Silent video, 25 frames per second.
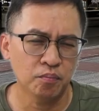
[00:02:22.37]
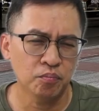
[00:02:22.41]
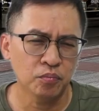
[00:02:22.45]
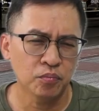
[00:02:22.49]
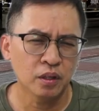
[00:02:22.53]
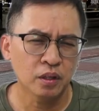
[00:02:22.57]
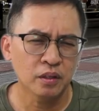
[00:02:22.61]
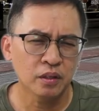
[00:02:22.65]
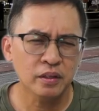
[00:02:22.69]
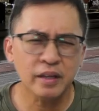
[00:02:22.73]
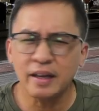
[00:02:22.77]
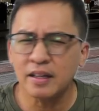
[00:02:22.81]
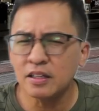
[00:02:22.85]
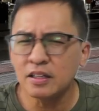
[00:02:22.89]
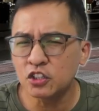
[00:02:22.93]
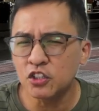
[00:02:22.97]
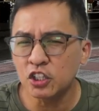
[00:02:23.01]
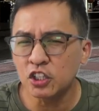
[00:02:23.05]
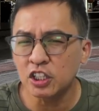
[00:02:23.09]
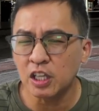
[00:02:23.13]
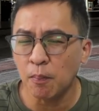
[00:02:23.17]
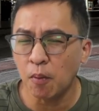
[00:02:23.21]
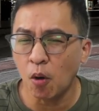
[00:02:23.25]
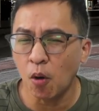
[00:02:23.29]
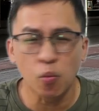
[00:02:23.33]
Here in
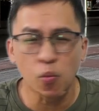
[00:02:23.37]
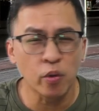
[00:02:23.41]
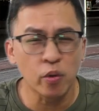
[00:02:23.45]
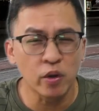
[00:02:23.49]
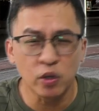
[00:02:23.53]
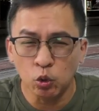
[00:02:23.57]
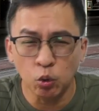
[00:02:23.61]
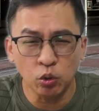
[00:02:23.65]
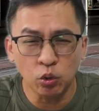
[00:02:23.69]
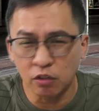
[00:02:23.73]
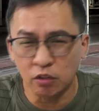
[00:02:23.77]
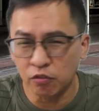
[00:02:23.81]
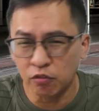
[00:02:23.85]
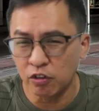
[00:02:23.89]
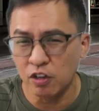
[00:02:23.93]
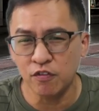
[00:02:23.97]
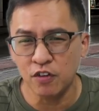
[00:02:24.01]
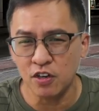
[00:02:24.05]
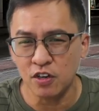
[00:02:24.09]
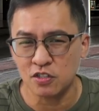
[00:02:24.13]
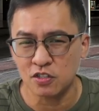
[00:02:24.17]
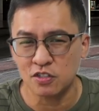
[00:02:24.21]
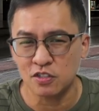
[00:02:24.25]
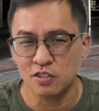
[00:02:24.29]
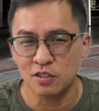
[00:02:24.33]
Singapore, we do the
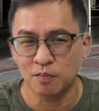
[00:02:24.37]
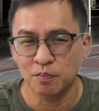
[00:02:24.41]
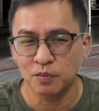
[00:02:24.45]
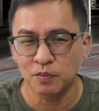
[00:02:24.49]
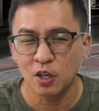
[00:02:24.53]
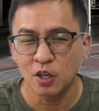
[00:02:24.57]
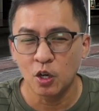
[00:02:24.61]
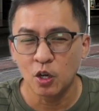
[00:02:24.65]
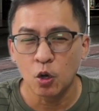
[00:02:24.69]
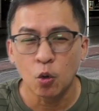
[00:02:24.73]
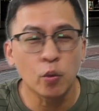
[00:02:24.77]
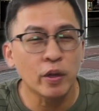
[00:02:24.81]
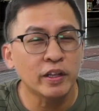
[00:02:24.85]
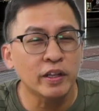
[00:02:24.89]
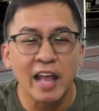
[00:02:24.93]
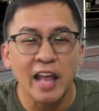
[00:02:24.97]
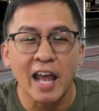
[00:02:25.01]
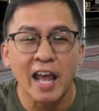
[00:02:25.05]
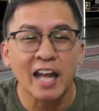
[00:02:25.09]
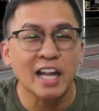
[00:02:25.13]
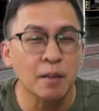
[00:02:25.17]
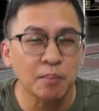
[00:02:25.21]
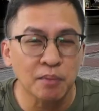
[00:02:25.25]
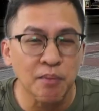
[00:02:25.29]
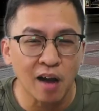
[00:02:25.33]
reverse. We tear
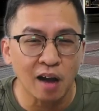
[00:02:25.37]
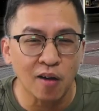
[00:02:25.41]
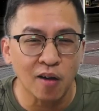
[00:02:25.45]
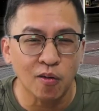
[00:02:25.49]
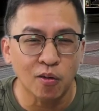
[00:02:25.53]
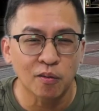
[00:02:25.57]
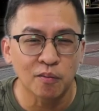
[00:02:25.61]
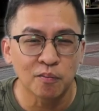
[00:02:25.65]
them down.